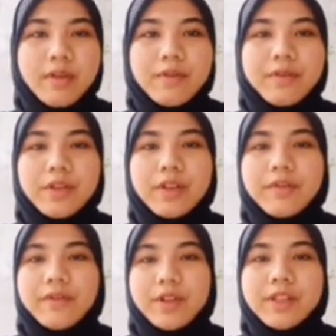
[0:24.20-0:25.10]
For the
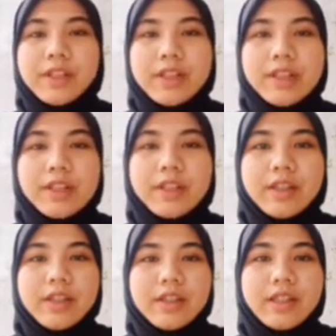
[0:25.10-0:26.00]
first,
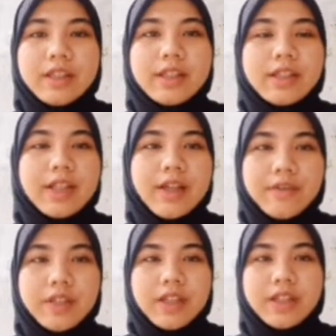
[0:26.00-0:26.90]
this is the
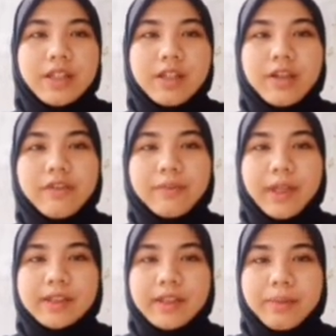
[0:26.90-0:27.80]
definition of
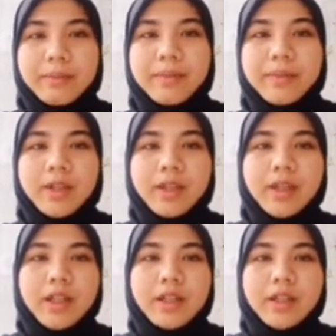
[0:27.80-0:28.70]
maxim.
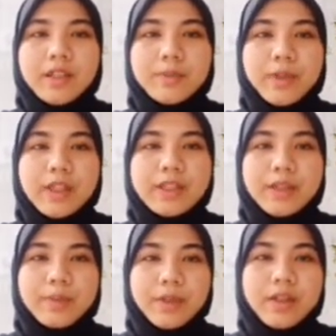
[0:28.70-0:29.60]
This
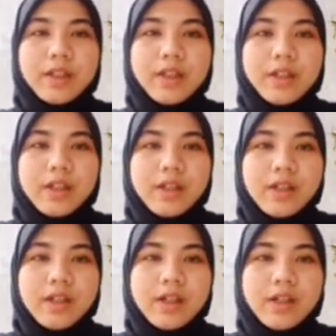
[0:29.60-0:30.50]
principle
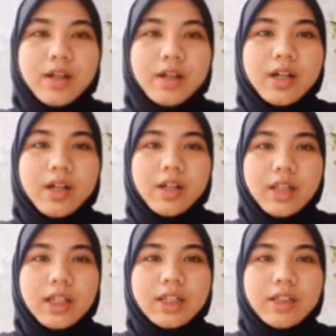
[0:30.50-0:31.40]
are a
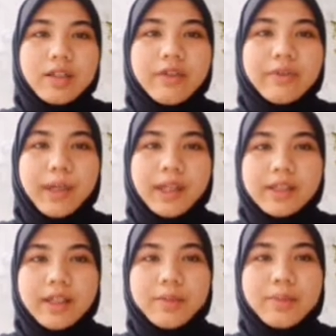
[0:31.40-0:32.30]
collection of
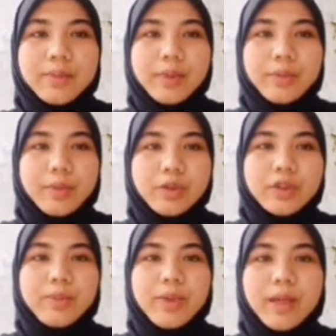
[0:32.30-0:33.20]
maxims
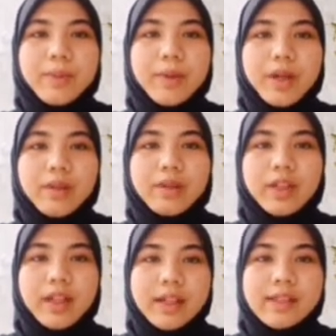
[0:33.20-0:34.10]
proposed by Paul
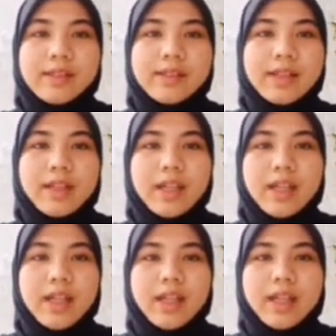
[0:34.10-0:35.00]
Grace
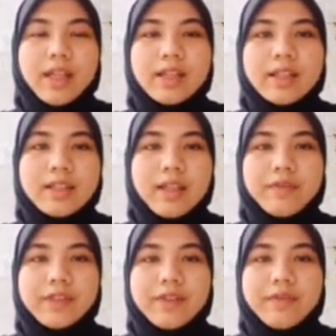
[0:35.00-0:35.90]
in
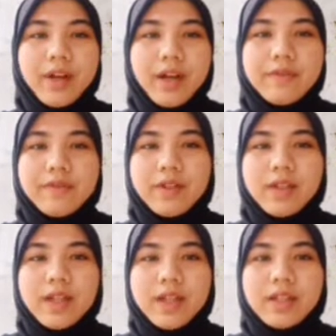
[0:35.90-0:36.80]
1975,
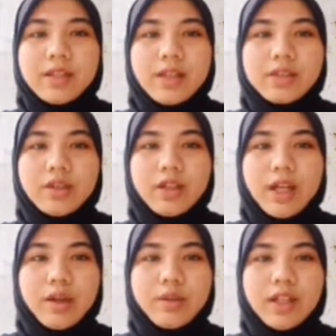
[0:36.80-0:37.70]
is also
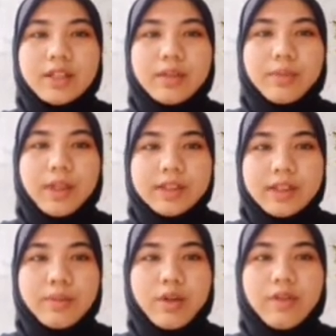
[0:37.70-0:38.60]
known as the
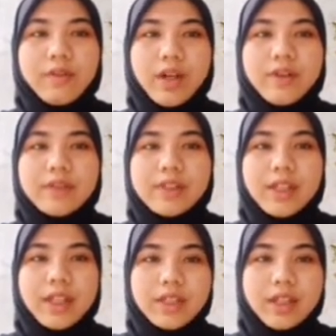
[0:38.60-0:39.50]
maxim of
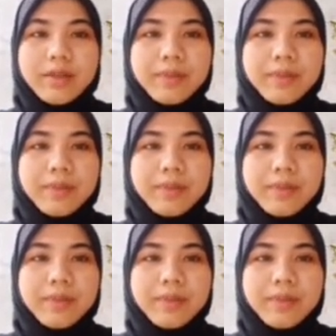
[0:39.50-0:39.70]
conversation.